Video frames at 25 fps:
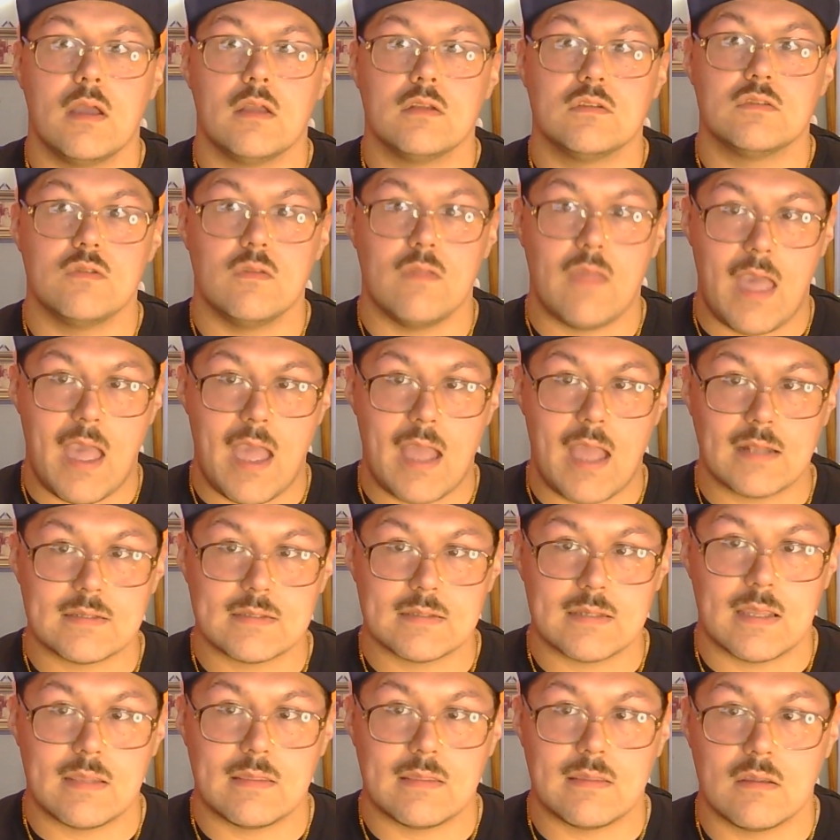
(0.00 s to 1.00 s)
to that
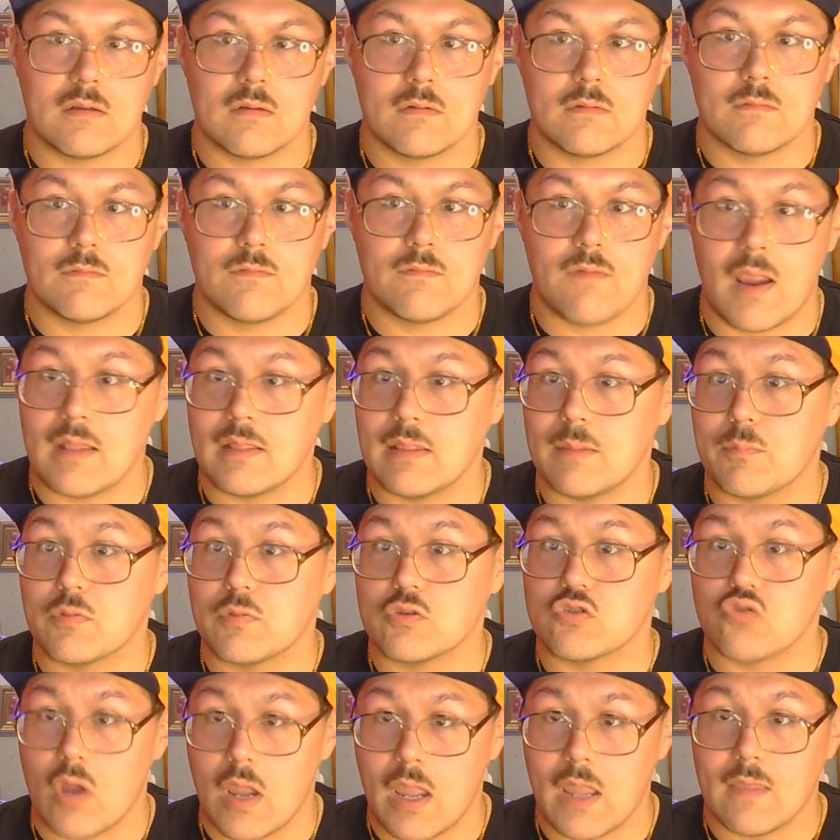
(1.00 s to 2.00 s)
and they're finally
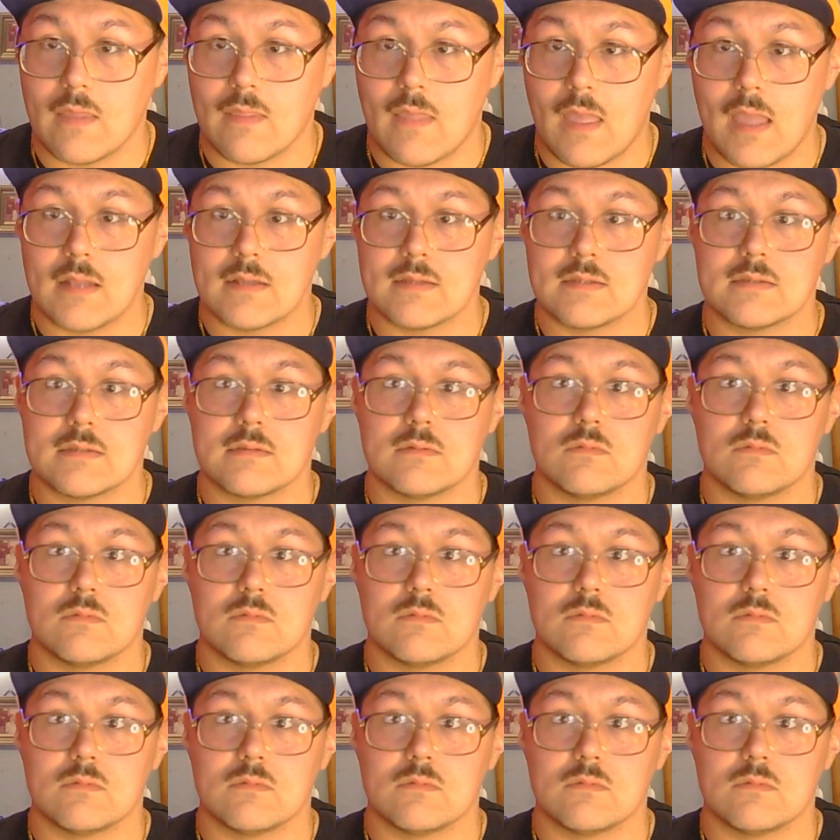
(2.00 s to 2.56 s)
portraying that,